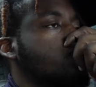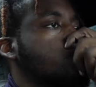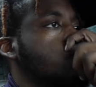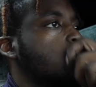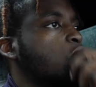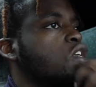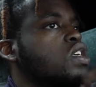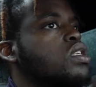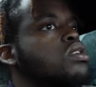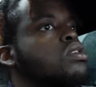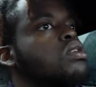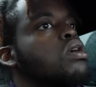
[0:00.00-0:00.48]

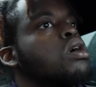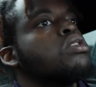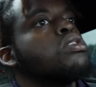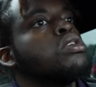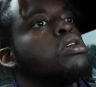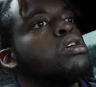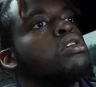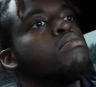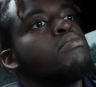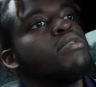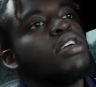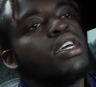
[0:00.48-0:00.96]
fixed on
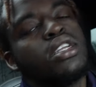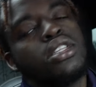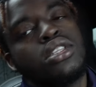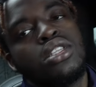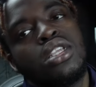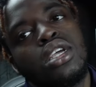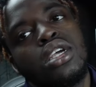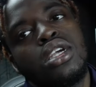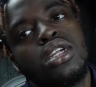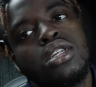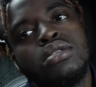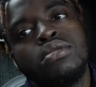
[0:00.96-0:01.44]
them, and
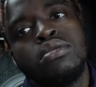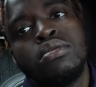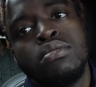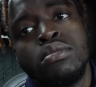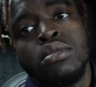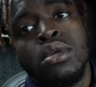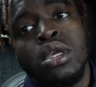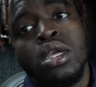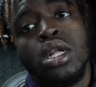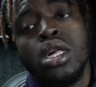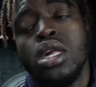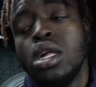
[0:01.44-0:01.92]
then
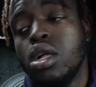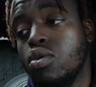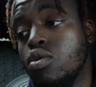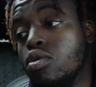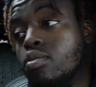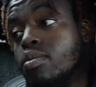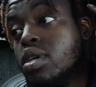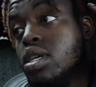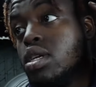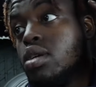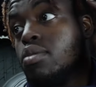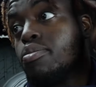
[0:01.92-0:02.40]
we'll
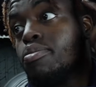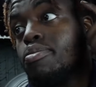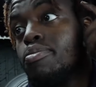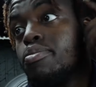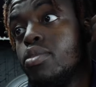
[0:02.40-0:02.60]
be,